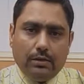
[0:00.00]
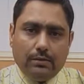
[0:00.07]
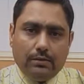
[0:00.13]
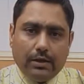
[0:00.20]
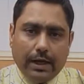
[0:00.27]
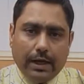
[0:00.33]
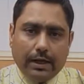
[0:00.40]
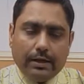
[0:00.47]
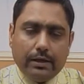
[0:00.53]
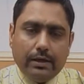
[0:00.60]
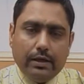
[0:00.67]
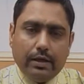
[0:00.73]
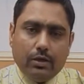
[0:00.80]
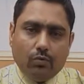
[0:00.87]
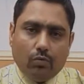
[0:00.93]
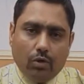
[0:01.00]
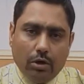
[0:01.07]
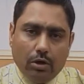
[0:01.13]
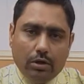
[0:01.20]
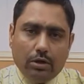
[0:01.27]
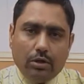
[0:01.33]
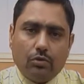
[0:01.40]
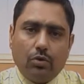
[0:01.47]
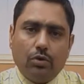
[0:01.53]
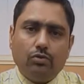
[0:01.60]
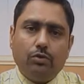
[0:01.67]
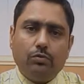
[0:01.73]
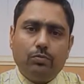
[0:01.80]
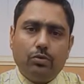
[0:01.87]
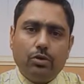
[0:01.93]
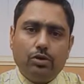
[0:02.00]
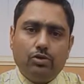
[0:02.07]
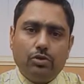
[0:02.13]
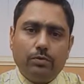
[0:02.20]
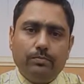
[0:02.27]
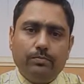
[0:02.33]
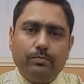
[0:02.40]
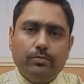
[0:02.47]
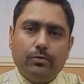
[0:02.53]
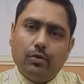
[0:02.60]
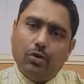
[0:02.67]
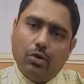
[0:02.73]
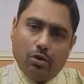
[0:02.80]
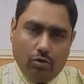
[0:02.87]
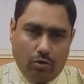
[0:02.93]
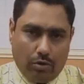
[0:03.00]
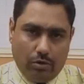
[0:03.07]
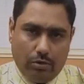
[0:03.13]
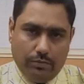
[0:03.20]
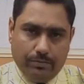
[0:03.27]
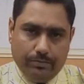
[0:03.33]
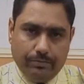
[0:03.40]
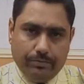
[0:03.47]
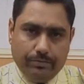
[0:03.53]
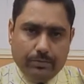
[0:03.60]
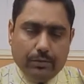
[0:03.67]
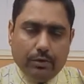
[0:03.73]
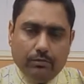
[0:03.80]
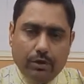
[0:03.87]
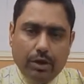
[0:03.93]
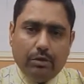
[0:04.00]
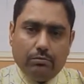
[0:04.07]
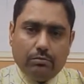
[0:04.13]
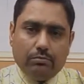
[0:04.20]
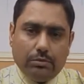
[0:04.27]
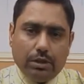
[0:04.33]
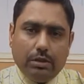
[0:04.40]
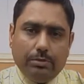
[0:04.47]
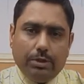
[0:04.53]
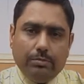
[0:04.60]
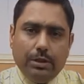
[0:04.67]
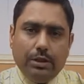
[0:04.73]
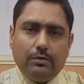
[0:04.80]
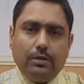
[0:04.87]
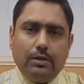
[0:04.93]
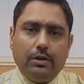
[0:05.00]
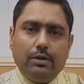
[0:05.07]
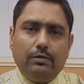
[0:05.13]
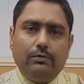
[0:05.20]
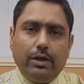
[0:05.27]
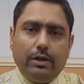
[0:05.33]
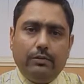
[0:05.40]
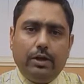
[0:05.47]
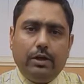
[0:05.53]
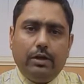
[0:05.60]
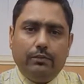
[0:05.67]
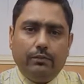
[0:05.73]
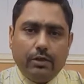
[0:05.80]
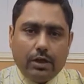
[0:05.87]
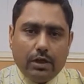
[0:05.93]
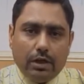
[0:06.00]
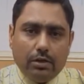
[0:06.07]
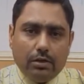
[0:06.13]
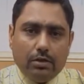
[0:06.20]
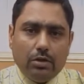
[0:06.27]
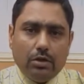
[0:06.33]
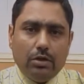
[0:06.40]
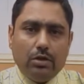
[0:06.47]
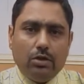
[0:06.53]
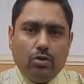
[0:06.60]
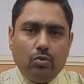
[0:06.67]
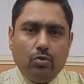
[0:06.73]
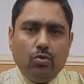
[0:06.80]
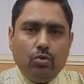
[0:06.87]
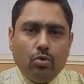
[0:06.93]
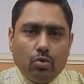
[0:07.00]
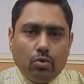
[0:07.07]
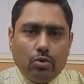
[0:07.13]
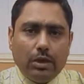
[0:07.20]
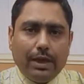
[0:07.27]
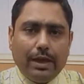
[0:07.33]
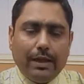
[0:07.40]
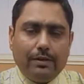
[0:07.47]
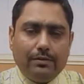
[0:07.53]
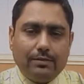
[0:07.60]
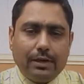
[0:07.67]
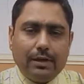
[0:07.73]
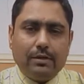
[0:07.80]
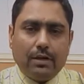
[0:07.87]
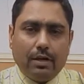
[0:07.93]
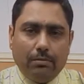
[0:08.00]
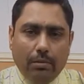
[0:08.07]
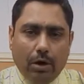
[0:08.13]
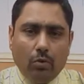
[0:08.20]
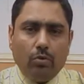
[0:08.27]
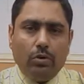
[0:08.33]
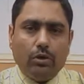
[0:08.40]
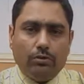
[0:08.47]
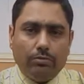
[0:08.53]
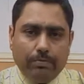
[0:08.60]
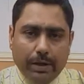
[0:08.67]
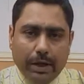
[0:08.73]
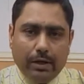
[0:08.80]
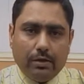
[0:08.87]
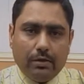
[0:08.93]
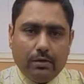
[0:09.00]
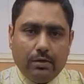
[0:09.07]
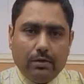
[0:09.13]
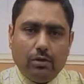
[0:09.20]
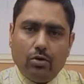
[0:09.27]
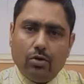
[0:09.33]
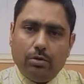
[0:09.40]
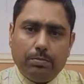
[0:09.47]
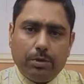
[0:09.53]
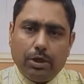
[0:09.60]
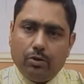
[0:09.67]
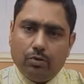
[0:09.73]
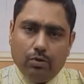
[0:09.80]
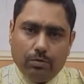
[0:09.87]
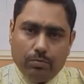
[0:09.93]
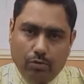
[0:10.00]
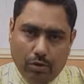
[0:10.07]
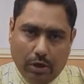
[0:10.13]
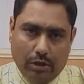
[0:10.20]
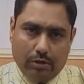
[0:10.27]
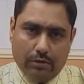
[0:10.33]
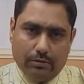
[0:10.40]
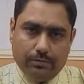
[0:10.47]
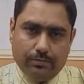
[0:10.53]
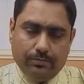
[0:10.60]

is directly involved in the cost of production or not where it means it is very very difficult to know the exact amount spent on a particular product.